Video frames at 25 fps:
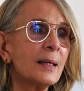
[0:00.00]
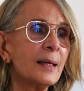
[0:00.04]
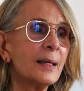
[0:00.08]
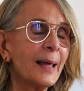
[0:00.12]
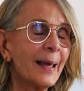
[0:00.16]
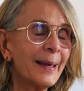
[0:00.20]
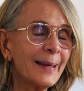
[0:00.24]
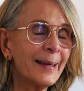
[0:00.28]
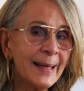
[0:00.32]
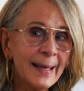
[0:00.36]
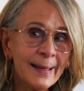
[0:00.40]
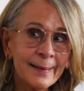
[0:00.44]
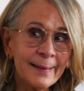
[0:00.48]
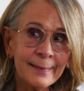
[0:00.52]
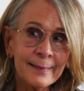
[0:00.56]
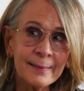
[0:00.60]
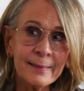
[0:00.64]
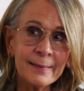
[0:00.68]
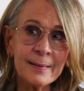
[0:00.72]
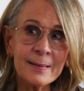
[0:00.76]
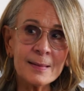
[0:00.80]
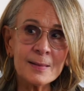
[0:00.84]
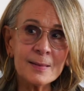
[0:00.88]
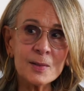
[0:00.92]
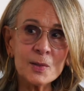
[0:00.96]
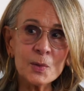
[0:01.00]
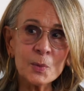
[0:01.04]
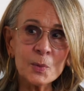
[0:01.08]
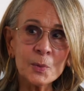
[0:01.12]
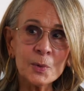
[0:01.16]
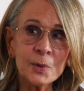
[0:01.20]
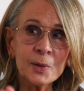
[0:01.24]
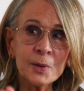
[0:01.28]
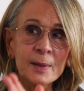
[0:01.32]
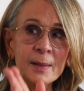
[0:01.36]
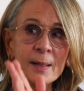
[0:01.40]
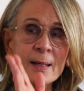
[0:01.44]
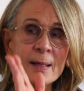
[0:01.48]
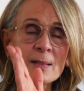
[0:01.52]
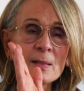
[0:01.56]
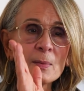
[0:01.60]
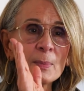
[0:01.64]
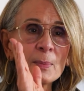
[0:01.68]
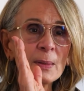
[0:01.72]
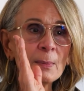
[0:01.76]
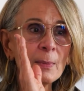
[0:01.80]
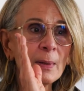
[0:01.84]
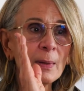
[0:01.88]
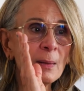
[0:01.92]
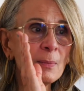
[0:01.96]
Again, this is a word that has
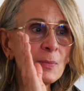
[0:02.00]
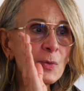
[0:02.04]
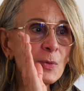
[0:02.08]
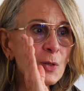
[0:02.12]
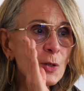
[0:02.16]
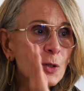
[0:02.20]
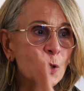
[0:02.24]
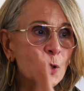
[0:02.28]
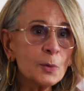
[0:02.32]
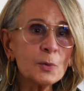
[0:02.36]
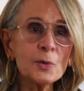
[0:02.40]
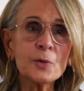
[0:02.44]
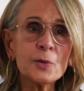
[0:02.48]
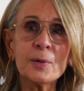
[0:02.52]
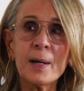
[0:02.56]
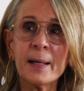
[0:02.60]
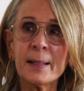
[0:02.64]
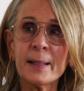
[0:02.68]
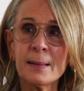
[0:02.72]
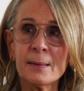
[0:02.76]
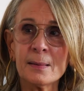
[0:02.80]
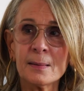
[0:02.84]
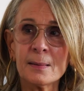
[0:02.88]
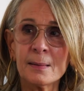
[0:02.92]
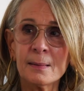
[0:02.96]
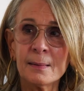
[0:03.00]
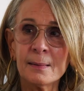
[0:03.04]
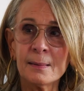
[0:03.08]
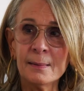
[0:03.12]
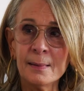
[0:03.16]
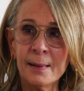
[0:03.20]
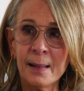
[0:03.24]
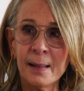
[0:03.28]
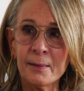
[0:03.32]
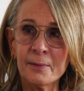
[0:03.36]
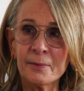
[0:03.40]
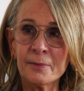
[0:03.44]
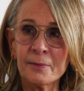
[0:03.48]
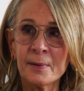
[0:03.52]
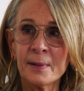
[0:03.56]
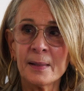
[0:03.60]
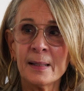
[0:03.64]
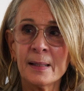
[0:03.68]
become so trite, love.